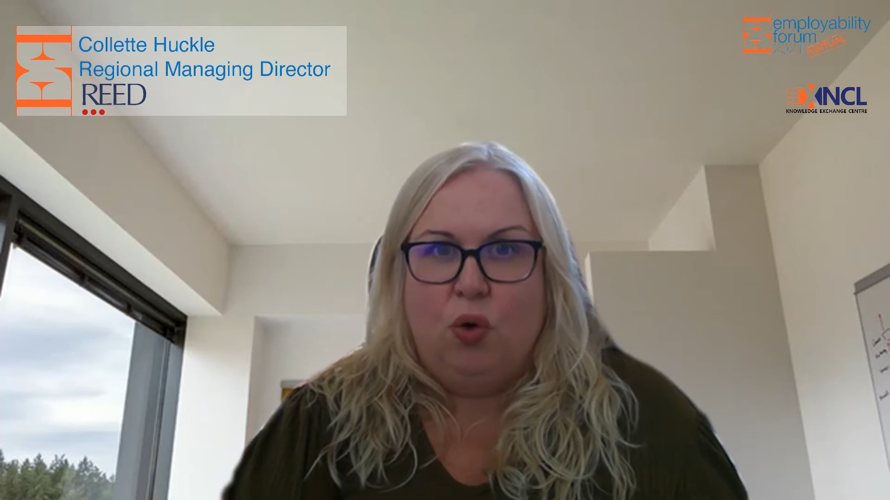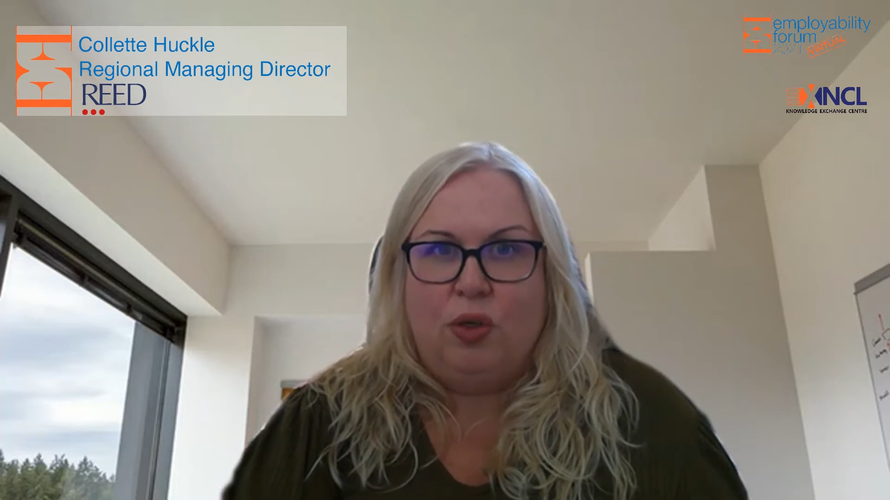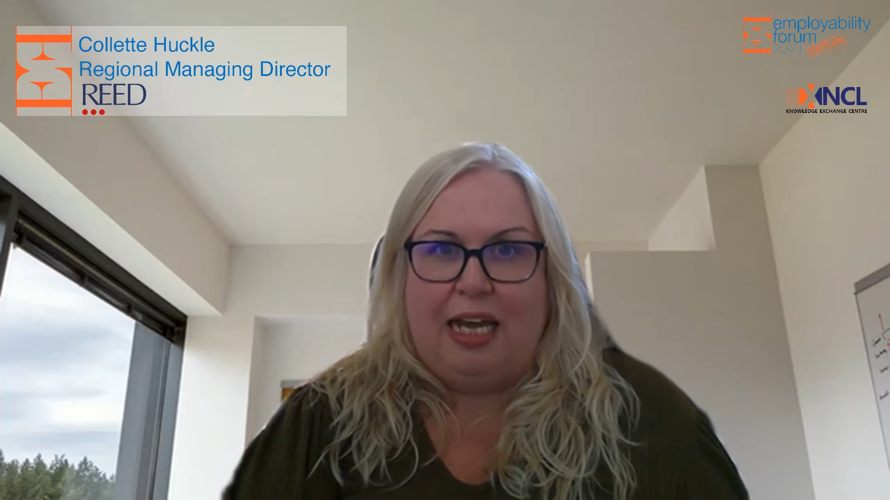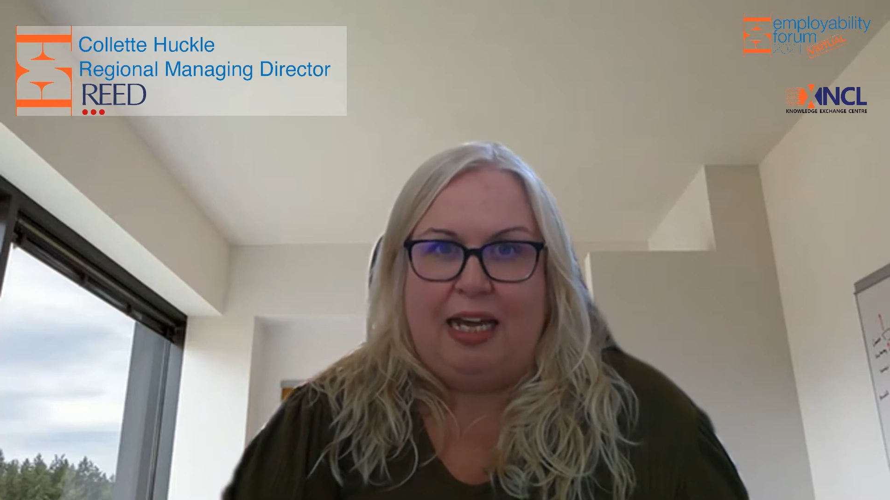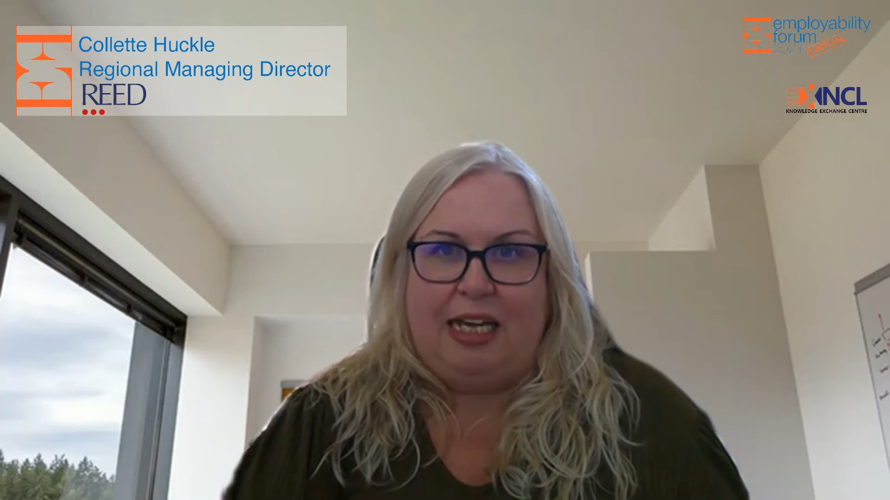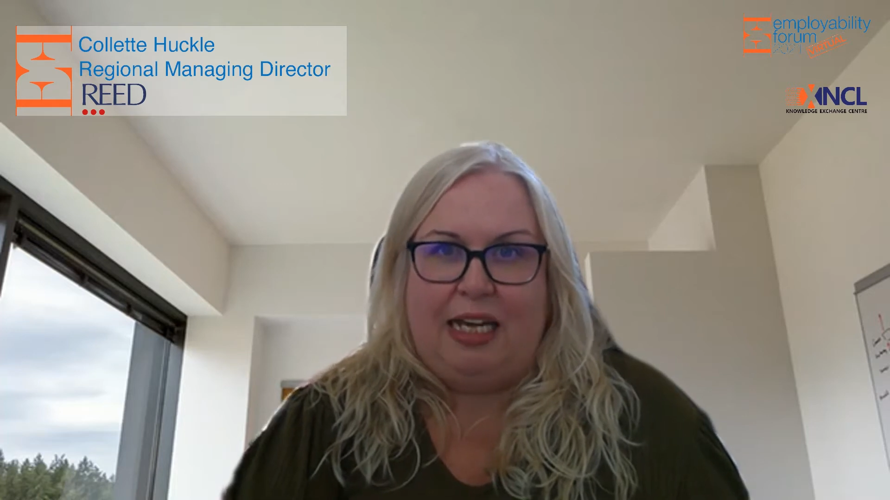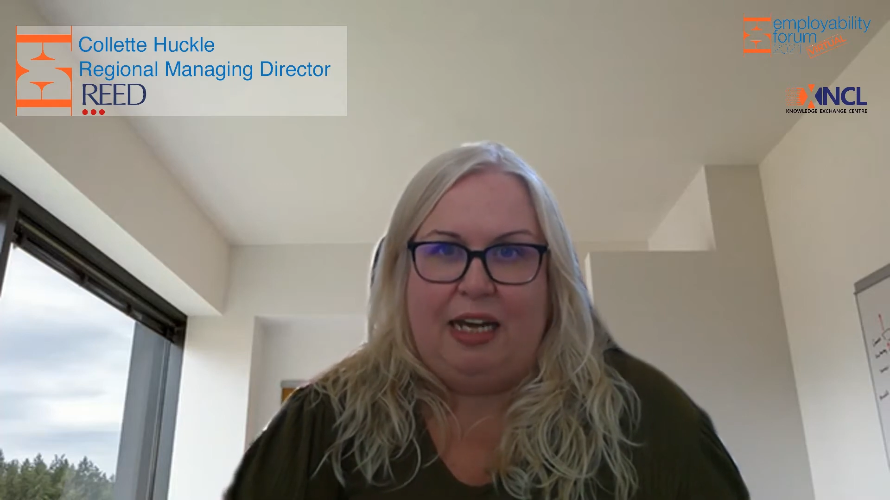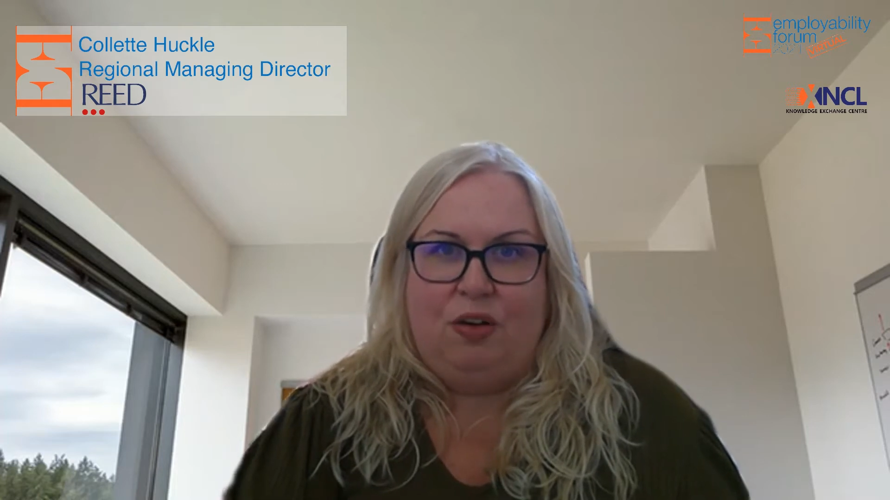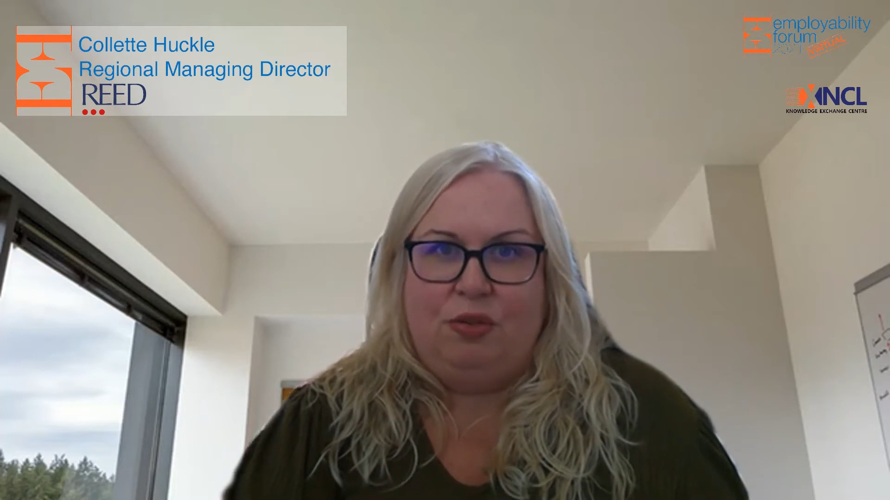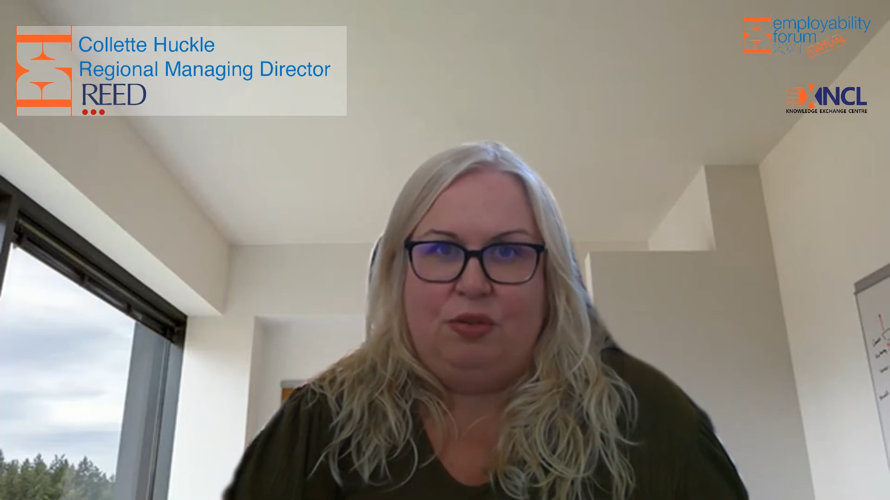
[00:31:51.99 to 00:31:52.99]

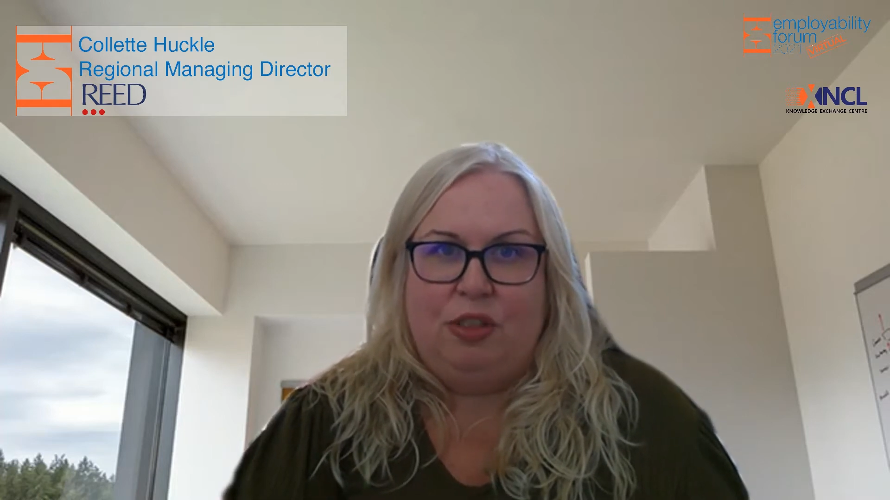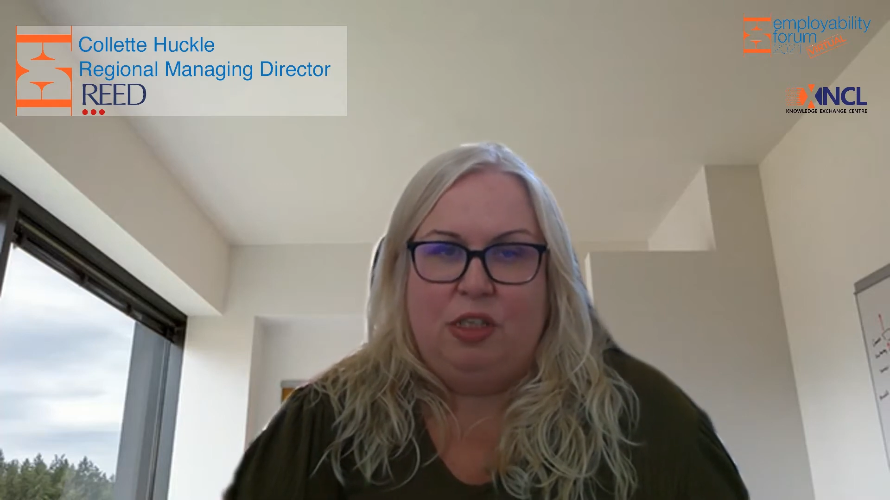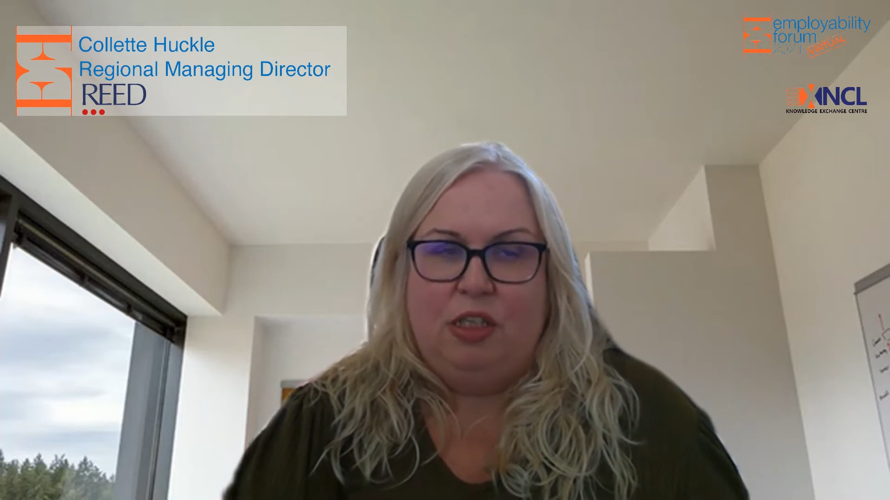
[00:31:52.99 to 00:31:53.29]
standout?